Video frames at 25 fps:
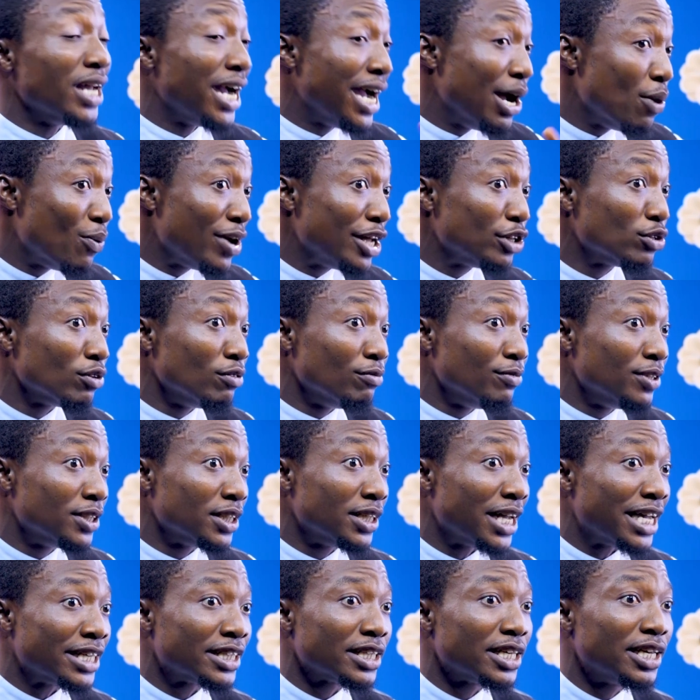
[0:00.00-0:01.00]
I went to
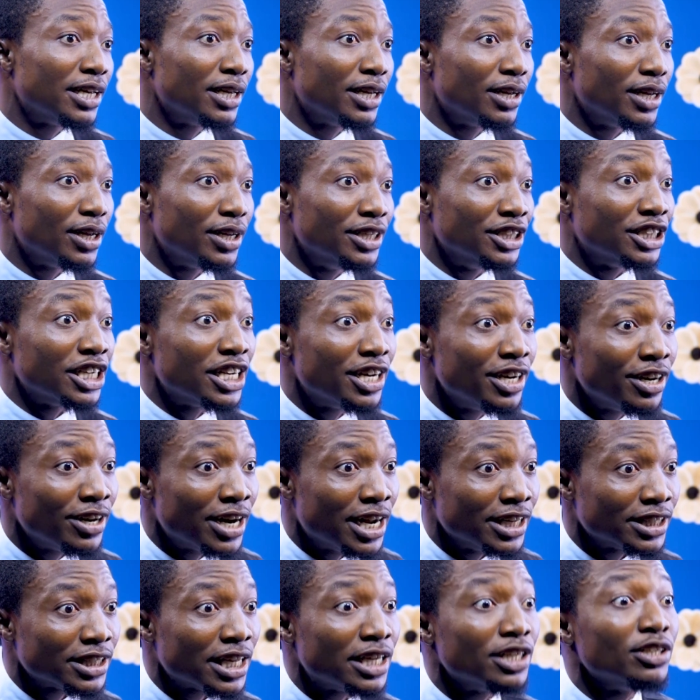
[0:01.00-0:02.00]
visit, I said,
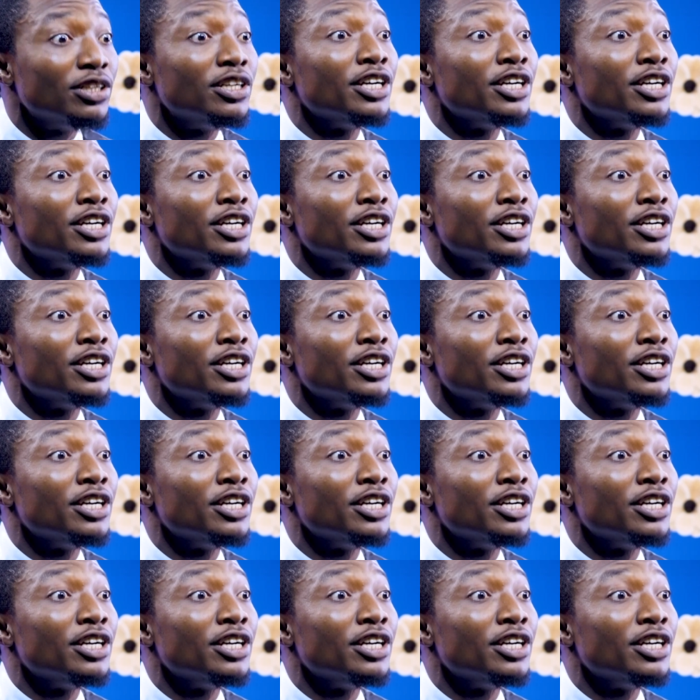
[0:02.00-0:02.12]
General, I said,